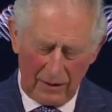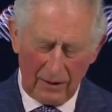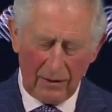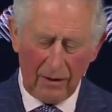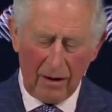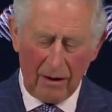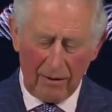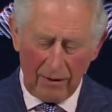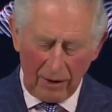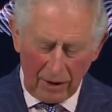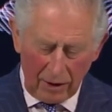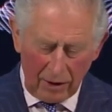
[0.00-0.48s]

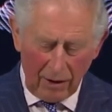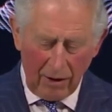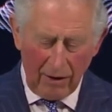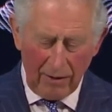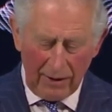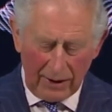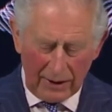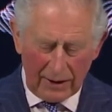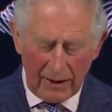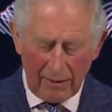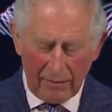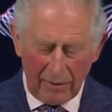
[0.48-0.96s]
there are a
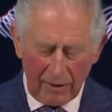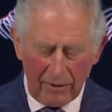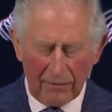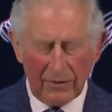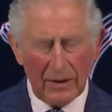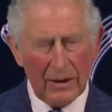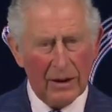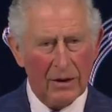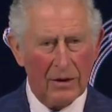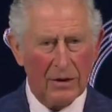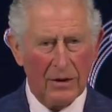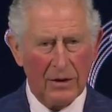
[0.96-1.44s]
growing number
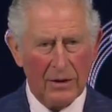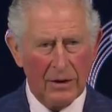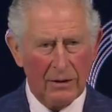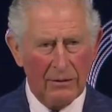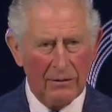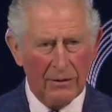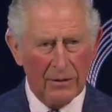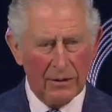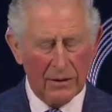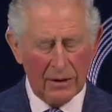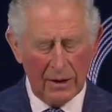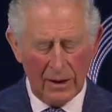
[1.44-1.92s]
of
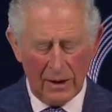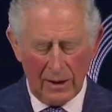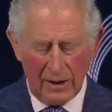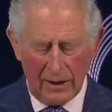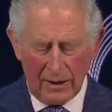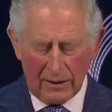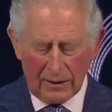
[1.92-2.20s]
initiatives